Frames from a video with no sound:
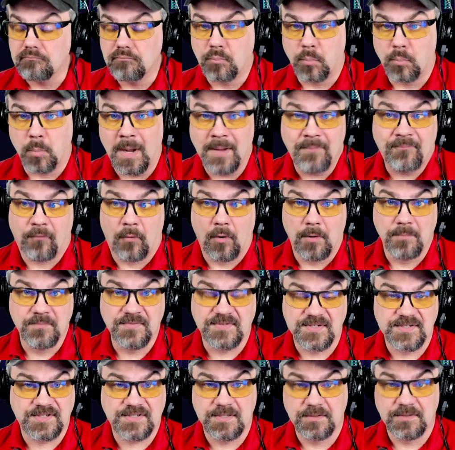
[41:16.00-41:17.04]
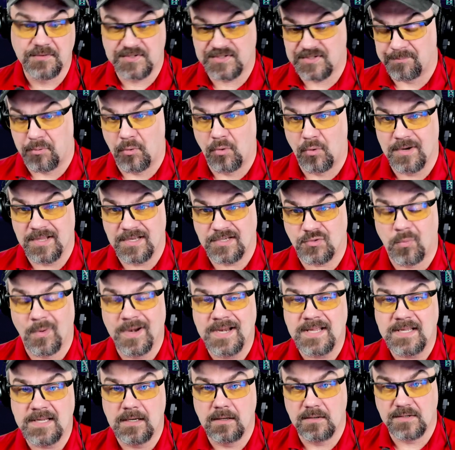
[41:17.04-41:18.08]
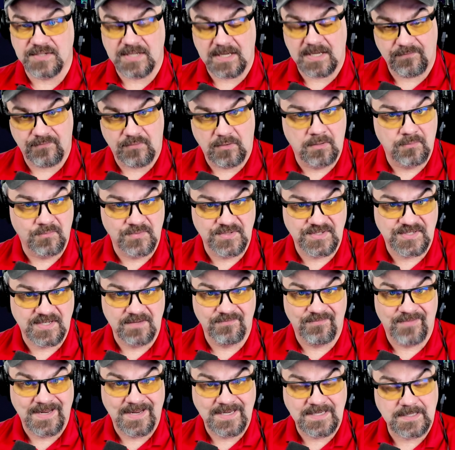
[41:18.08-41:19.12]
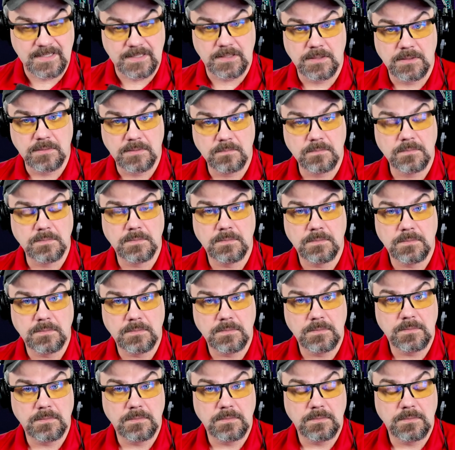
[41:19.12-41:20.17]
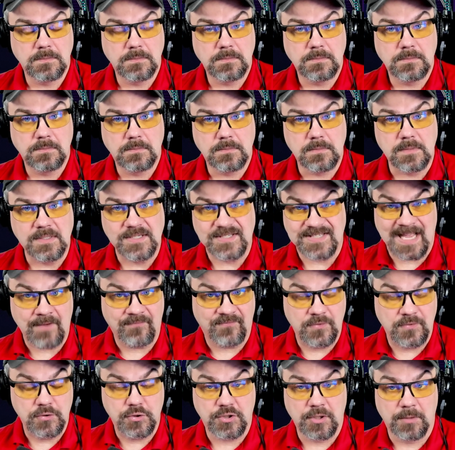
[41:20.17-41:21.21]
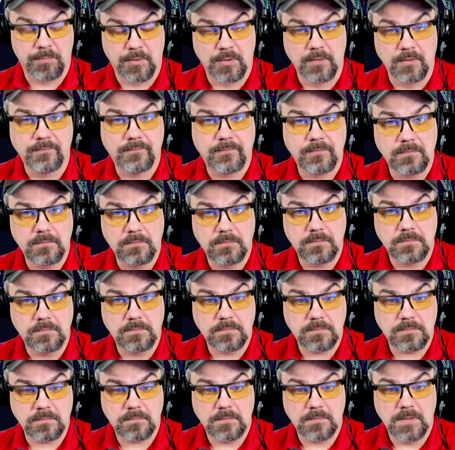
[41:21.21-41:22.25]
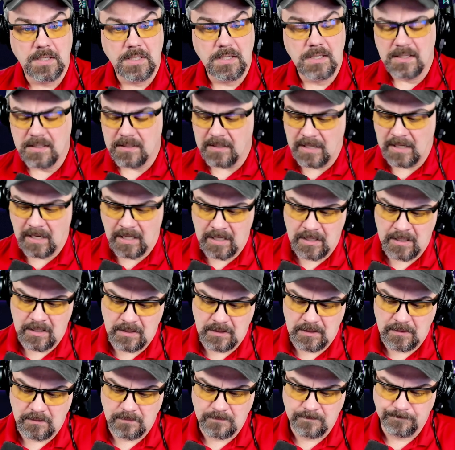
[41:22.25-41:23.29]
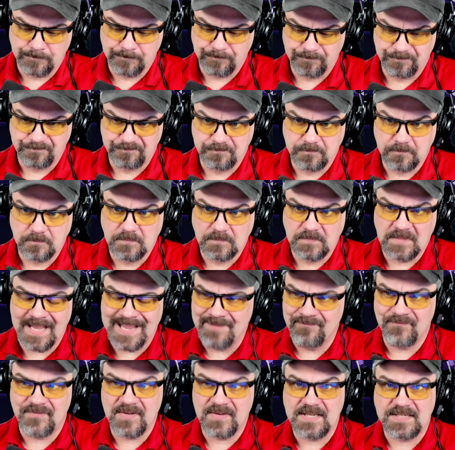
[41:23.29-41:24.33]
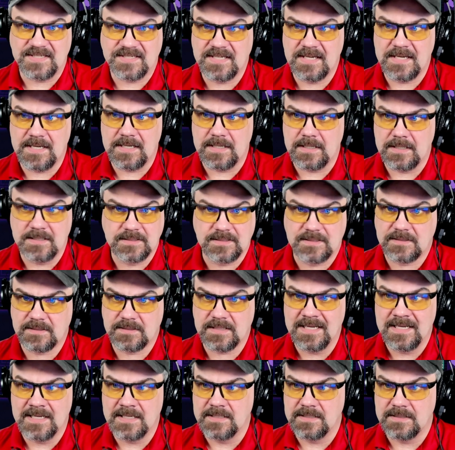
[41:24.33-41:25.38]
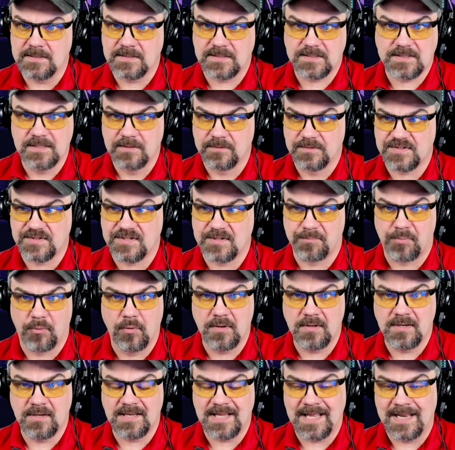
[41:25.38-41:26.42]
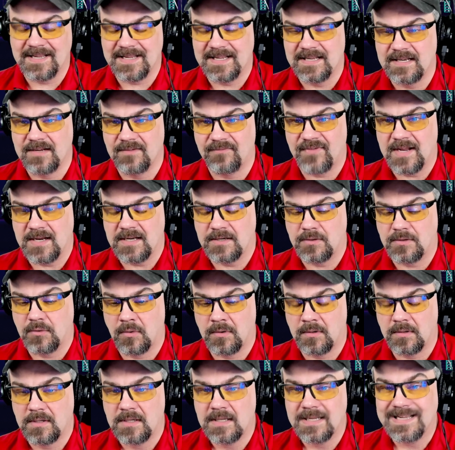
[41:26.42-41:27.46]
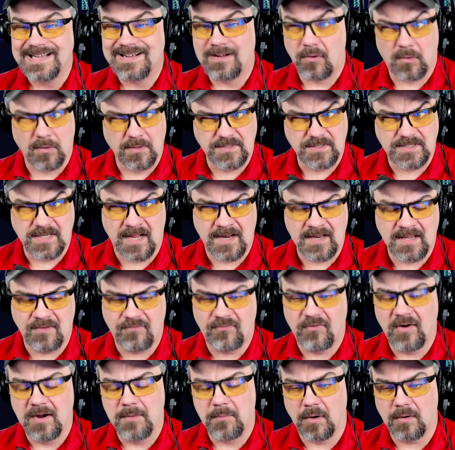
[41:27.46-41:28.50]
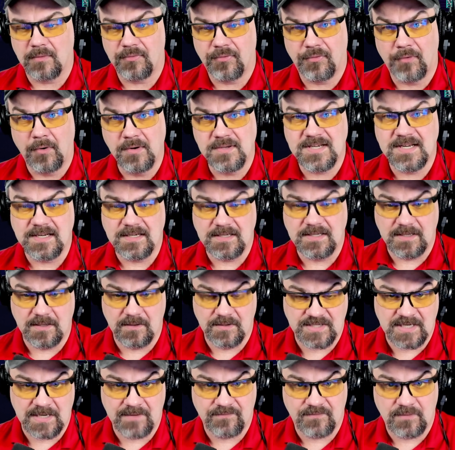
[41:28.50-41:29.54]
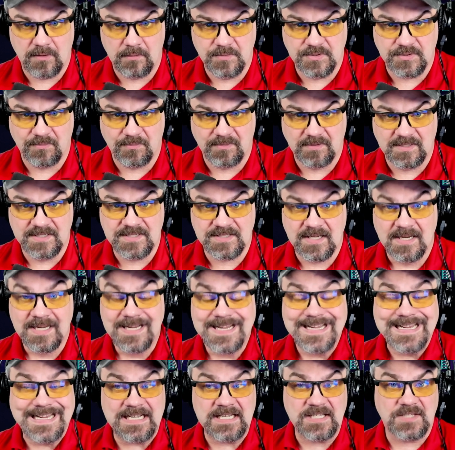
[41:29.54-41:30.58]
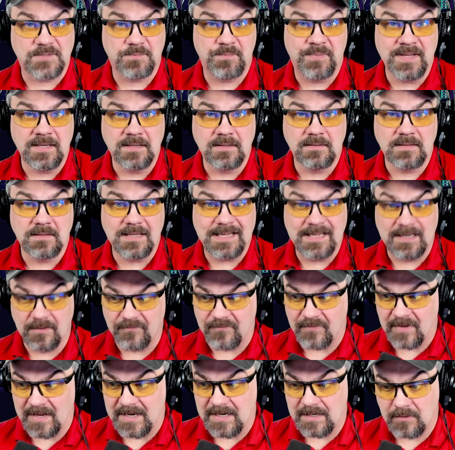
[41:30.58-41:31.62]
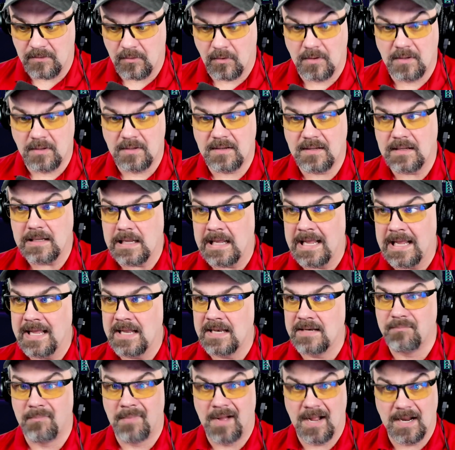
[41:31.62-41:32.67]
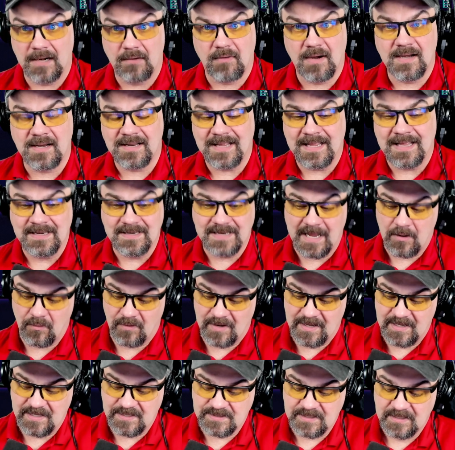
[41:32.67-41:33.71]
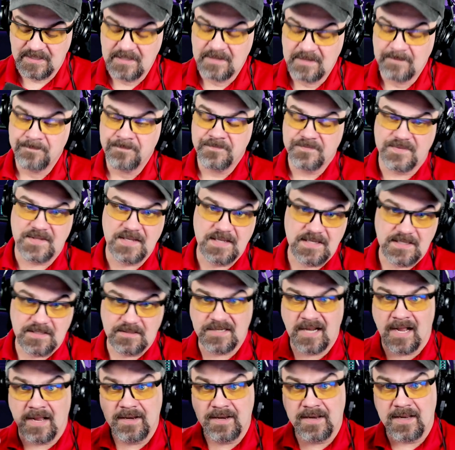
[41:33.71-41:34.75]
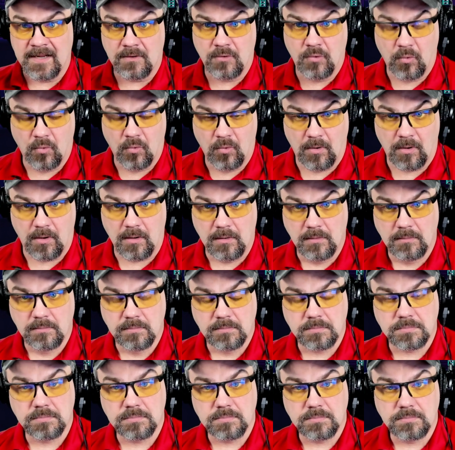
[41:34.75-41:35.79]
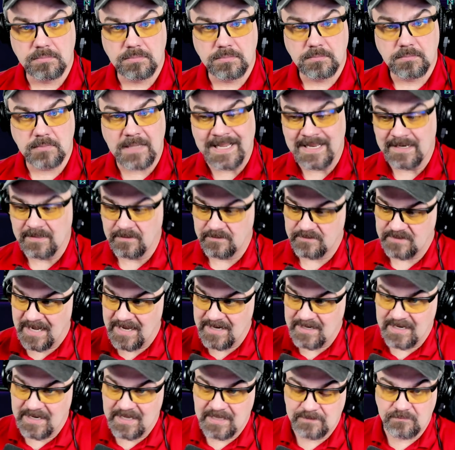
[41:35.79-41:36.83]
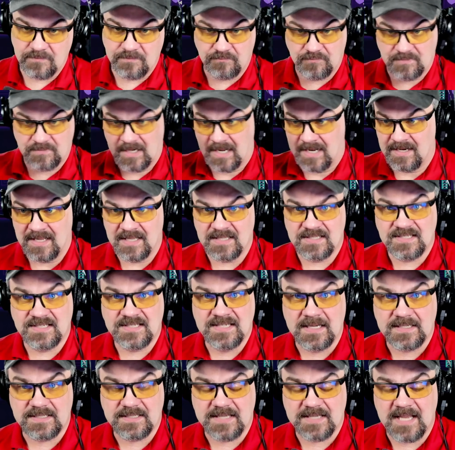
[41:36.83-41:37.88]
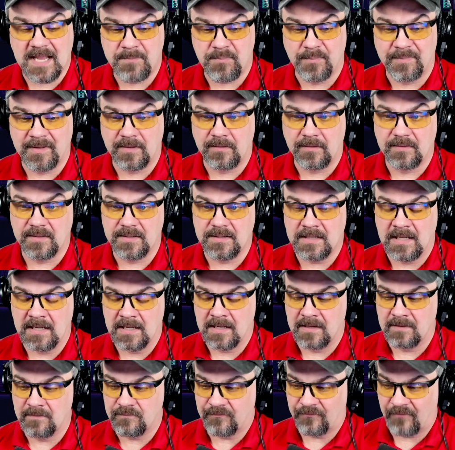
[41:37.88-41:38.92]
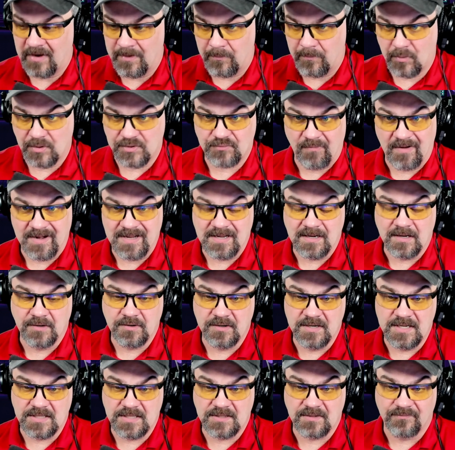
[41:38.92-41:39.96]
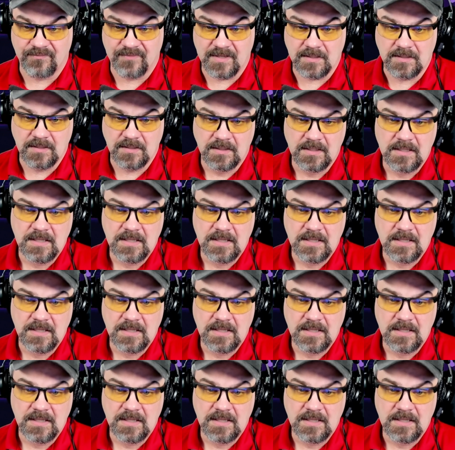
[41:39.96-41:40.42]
Webforms is still supported 20 years after it was invented. Is that future-proof? Um, MVC is is still supported and innovated on on .NET Framework 13 years after it was released. It's been innovated on and migrated and now has the .NET Core and .NET .NET 6 capability uh, frameworks running underneath of it.